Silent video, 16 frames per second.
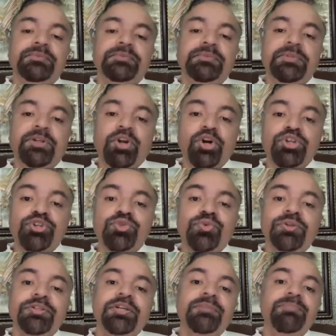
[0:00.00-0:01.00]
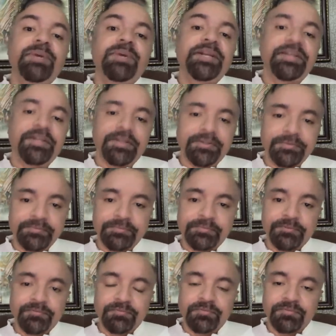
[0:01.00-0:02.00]
crossed 200 per year
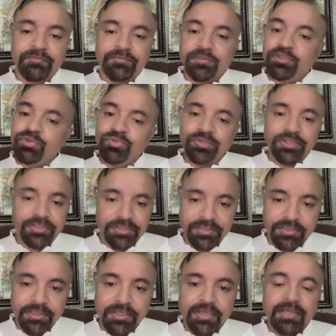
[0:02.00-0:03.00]
for 2 years.